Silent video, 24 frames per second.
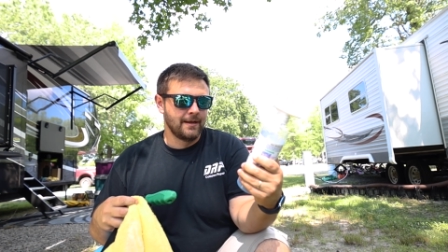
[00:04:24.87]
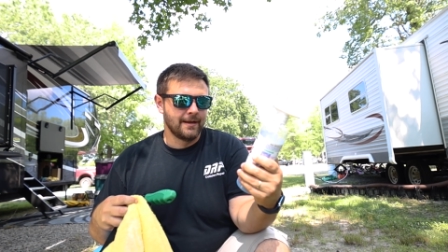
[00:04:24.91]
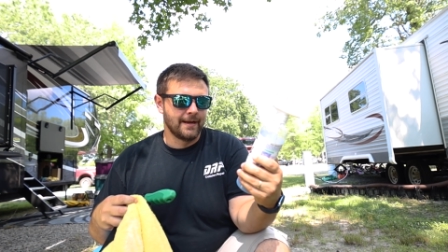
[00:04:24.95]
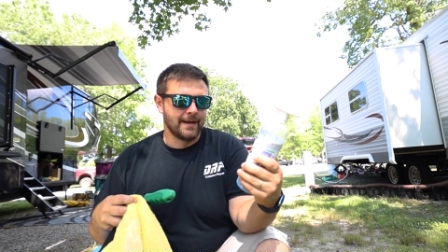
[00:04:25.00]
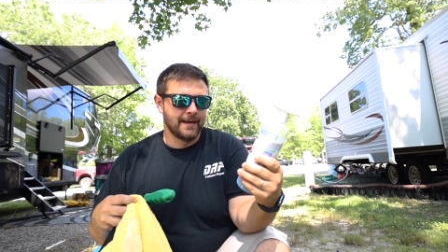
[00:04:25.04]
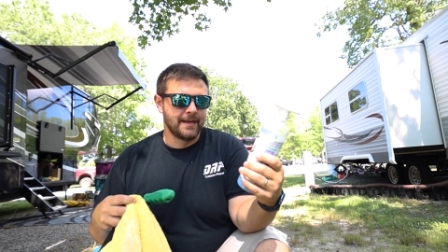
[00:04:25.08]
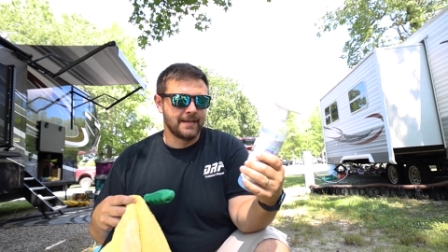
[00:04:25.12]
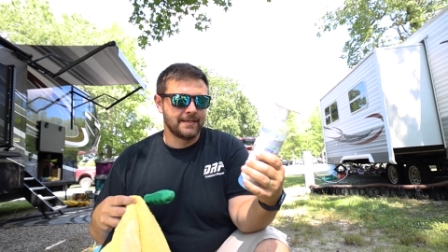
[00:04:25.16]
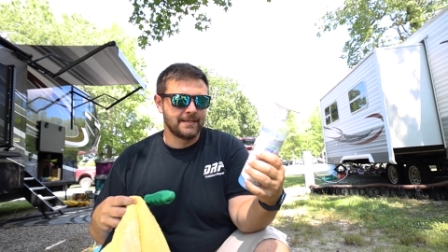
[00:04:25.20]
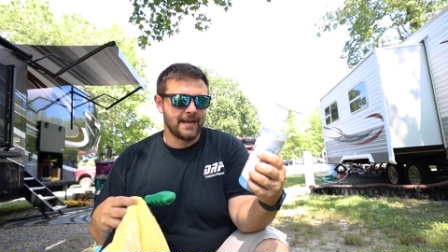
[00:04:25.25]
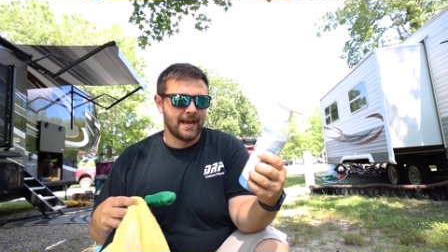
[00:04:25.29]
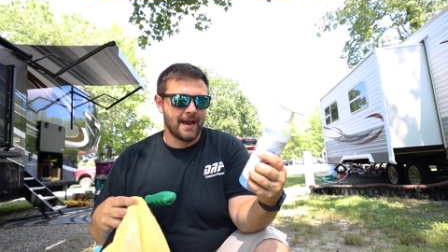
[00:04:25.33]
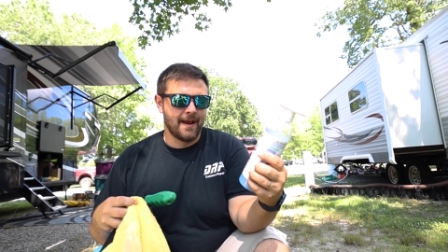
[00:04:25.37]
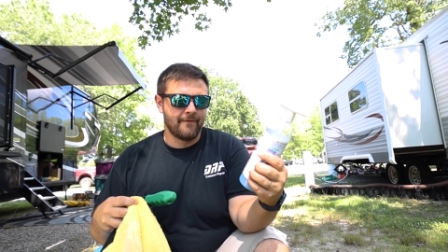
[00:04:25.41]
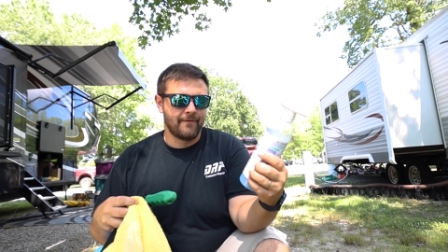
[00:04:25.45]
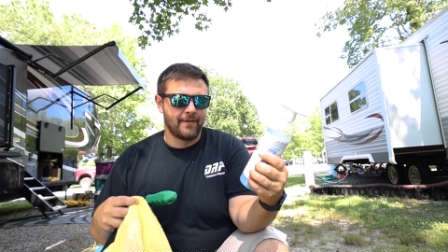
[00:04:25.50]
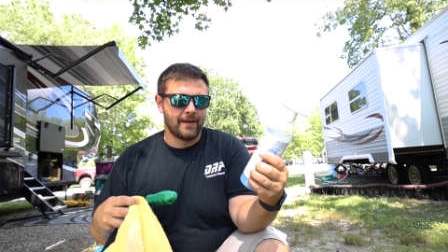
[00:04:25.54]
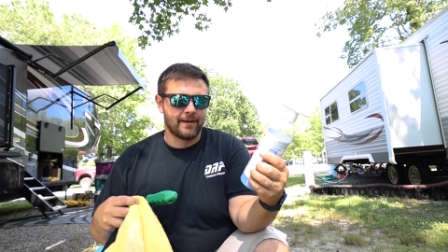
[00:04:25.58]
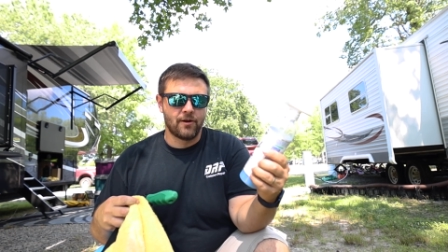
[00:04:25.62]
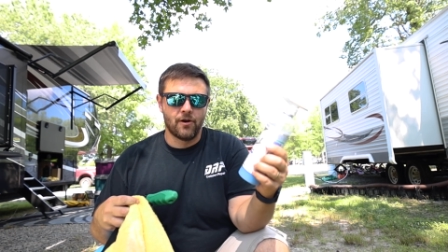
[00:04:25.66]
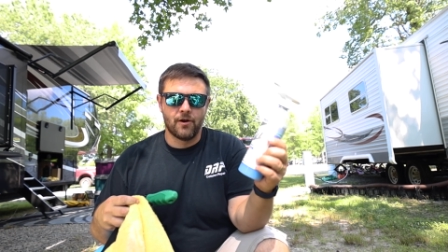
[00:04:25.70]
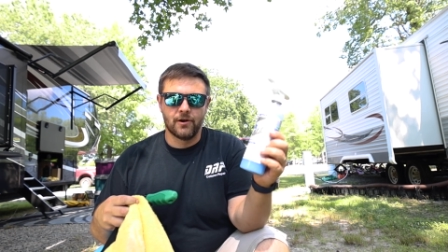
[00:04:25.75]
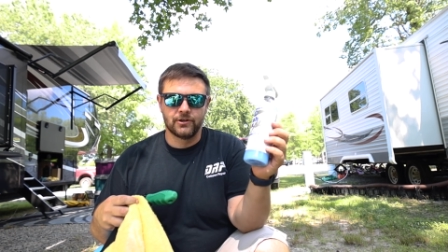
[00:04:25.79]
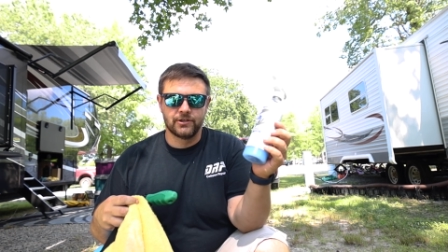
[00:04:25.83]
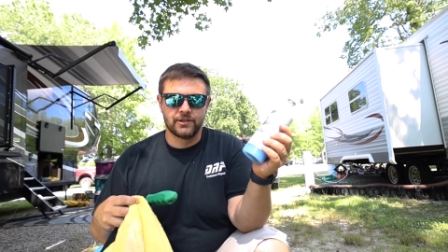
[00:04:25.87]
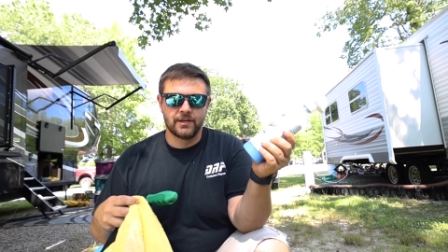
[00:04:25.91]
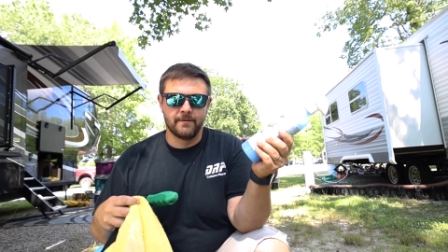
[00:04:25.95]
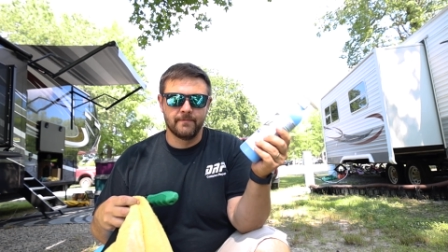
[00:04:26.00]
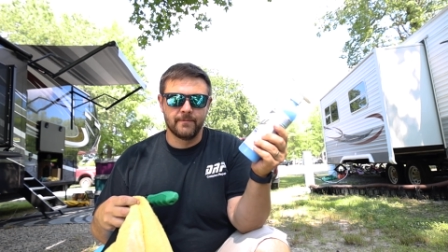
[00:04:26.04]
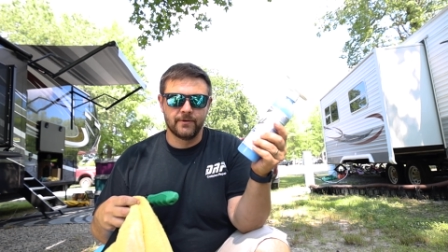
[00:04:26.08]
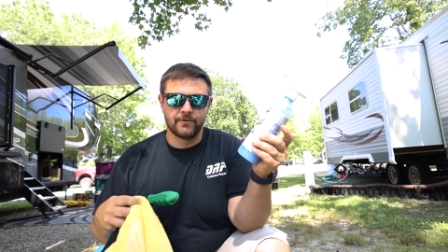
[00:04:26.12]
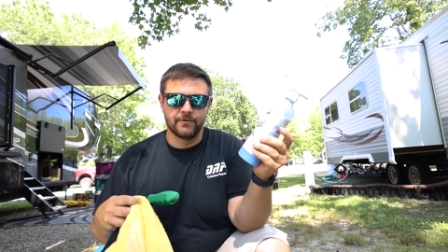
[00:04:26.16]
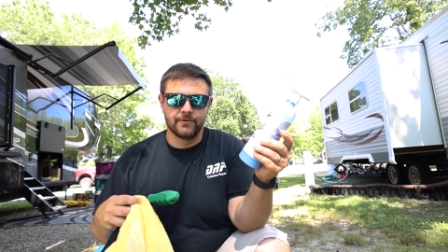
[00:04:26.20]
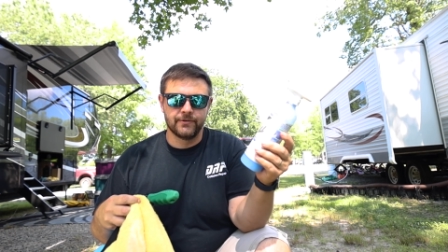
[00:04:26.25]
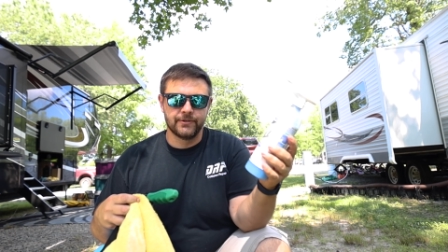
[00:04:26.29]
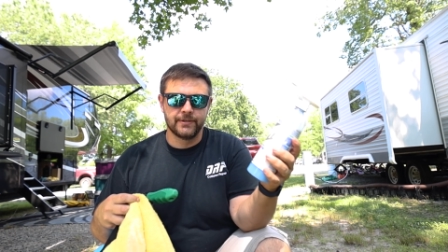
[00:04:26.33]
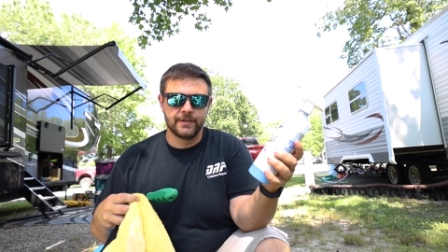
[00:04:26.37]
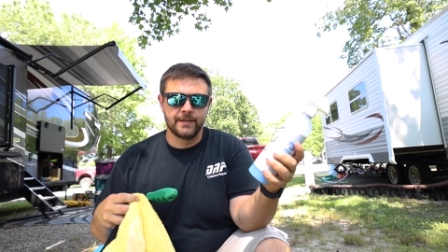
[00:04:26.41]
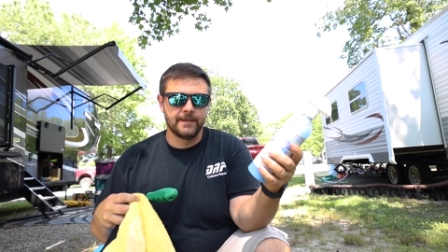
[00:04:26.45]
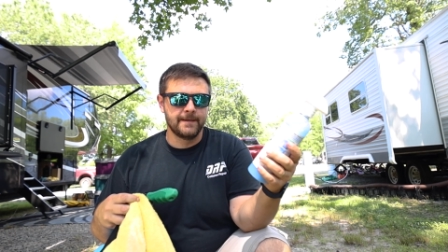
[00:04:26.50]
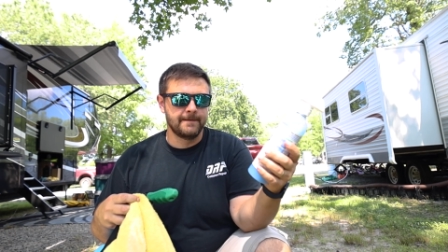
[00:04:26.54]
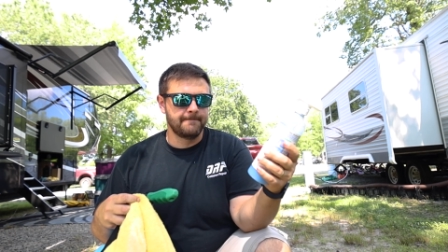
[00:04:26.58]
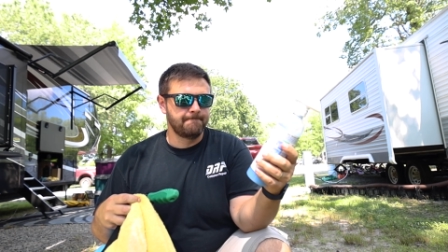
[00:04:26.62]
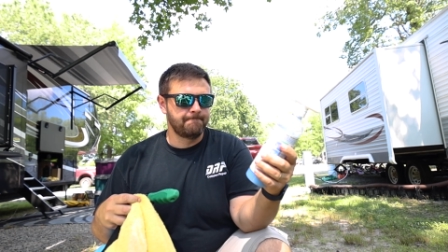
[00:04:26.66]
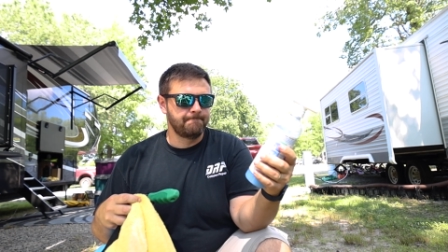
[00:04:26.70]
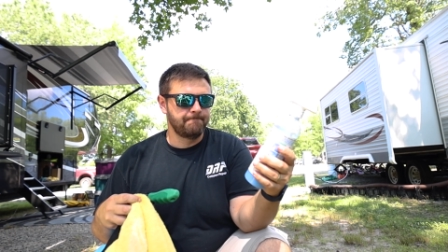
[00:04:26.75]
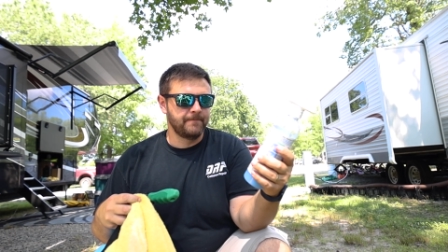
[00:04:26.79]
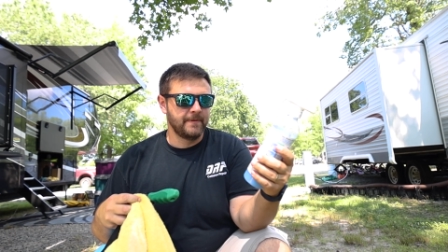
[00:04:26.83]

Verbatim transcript: that doesn't have like harsh chemicals in it.